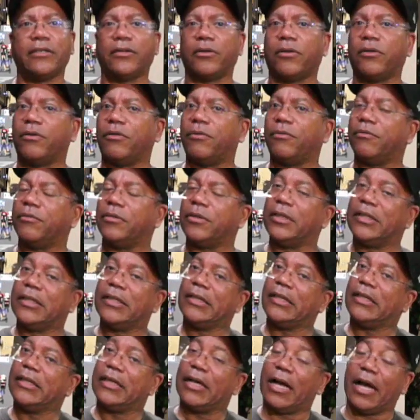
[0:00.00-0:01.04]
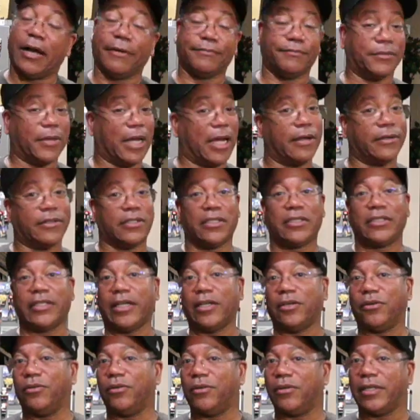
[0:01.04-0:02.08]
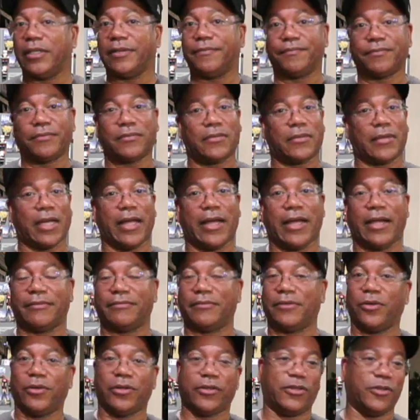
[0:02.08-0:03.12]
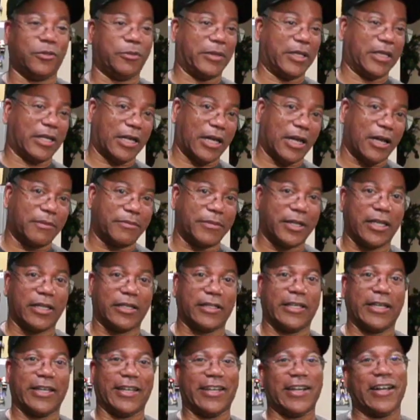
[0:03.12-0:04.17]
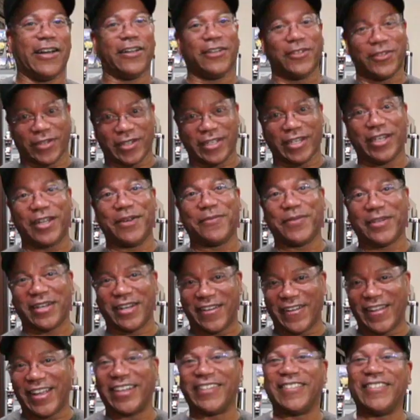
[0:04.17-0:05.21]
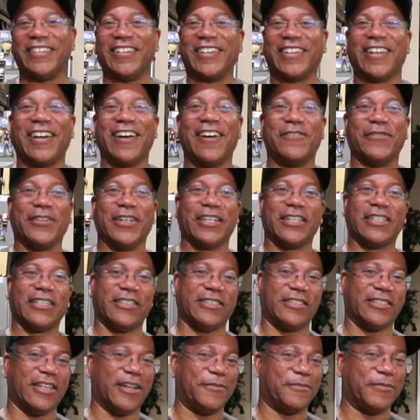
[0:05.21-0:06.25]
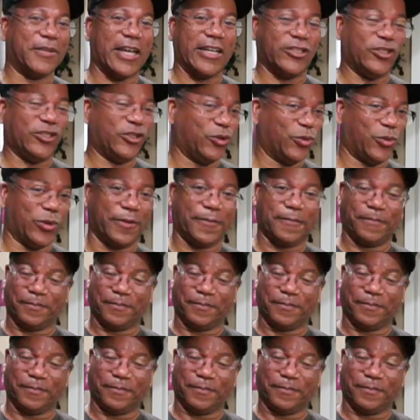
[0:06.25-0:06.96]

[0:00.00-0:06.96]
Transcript: so I, I just say Google it, I, or shoot me a comment, and I'll look it up and I'll answer your comment, because I'm not sure.